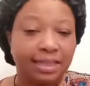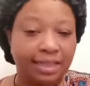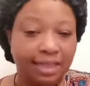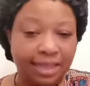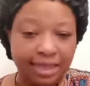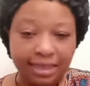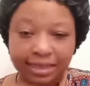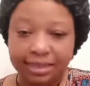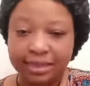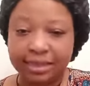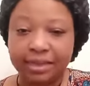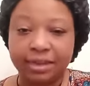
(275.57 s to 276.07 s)

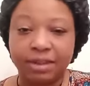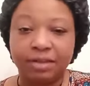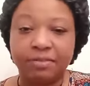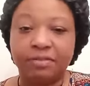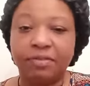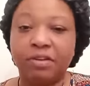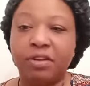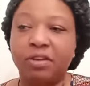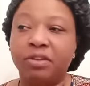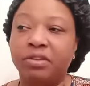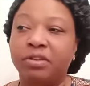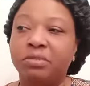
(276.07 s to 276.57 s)
I cut off
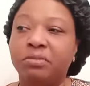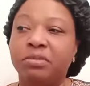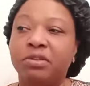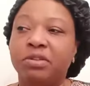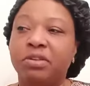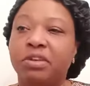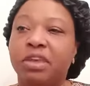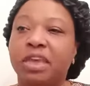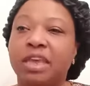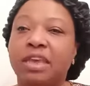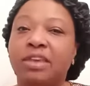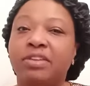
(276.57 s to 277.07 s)
all
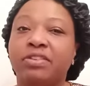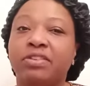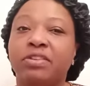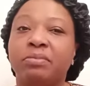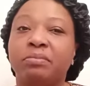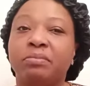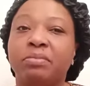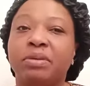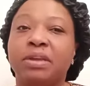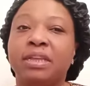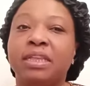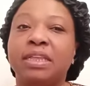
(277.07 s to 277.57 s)

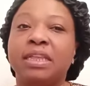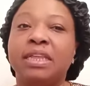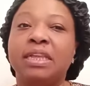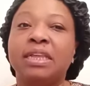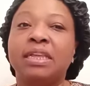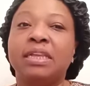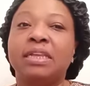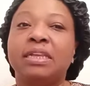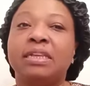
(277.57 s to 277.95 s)
communication, but